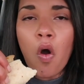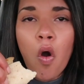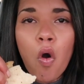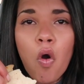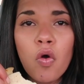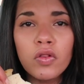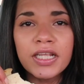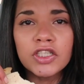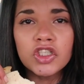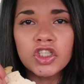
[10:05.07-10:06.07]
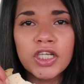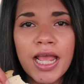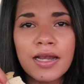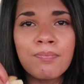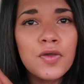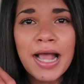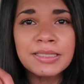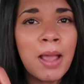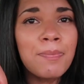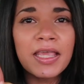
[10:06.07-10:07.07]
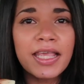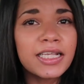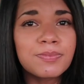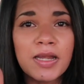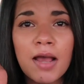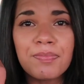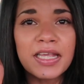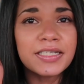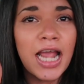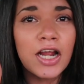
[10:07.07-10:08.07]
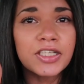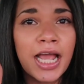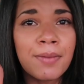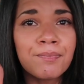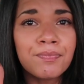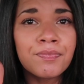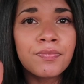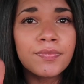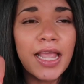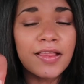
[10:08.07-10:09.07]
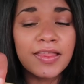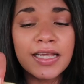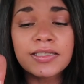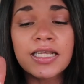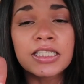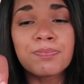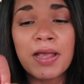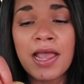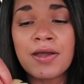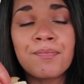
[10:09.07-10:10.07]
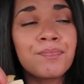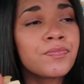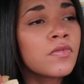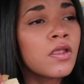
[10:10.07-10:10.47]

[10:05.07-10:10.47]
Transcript: Holy shit. You guys, my pinky's been up the entire time. Like, this has been...